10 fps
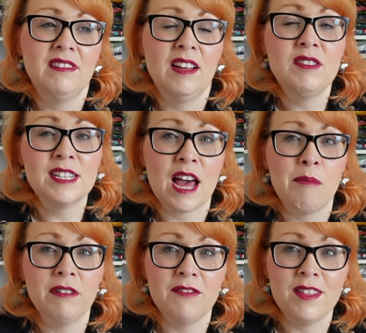done a
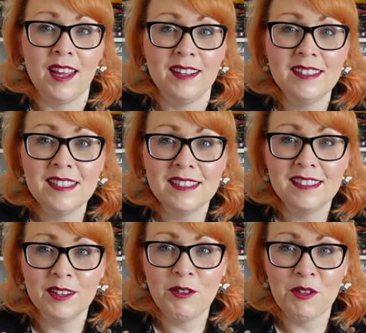couple of things,
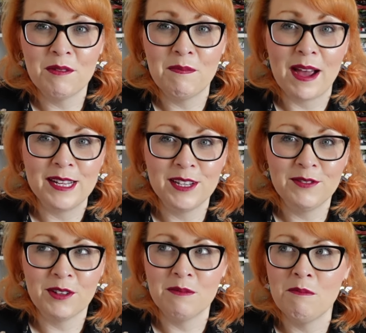nothing massive,
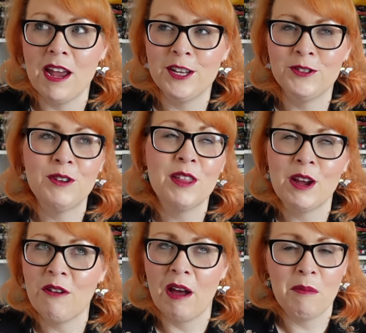nothing major, nothing
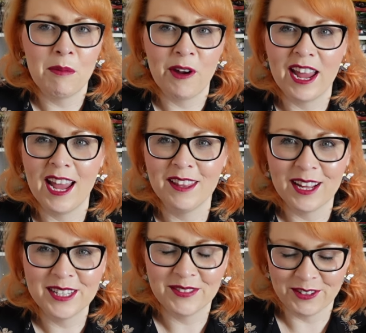groundbreaking,
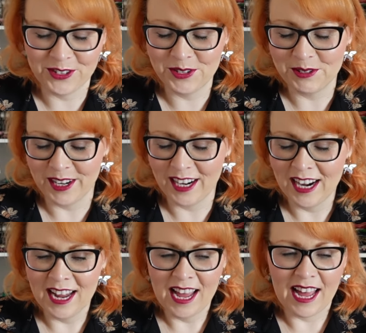that's for sure.
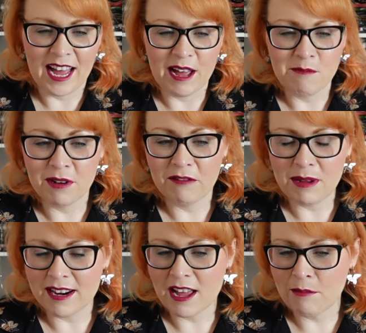But I've
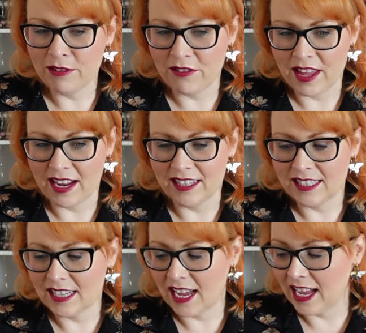made a couple of
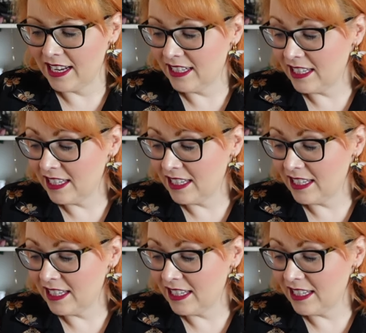things, and